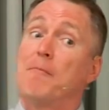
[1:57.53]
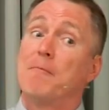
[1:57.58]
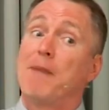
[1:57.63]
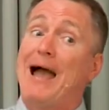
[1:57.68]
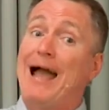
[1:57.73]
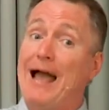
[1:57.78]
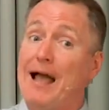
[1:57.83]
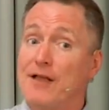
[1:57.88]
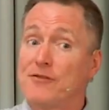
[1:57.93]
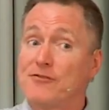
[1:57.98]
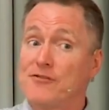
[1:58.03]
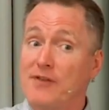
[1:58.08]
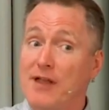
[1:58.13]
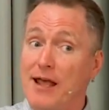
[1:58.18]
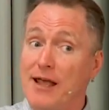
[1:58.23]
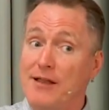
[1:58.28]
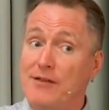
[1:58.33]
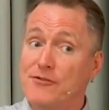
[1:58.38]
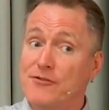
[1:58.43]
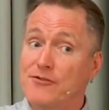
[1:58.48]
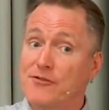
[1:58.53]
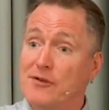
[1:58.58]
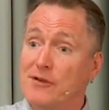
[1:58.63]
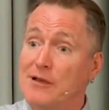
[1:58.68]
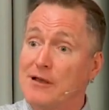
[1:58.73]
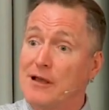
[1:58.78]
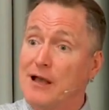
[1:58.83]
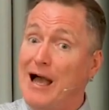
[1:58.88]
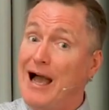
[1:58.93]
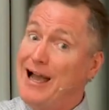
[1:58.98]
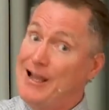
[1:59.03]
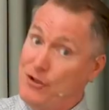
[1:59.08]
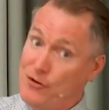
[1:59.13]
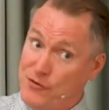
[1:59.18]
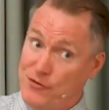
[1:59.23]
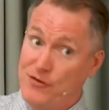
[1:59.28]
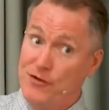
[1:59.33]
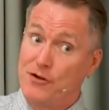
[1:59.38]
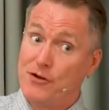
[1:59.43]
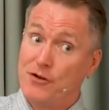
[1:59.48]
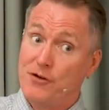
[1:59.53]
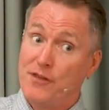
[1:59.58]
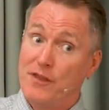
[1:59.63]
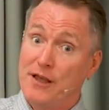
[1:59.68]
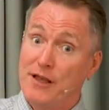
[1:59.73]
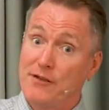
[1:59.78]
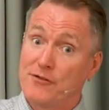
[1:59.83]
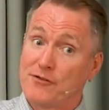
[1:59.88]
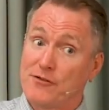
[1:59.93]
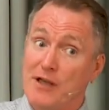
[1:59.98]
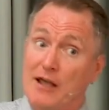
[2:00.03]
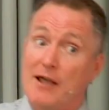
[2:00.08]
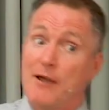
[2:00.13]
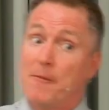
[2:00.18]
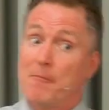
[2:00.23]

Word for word: past tense, I used to do this.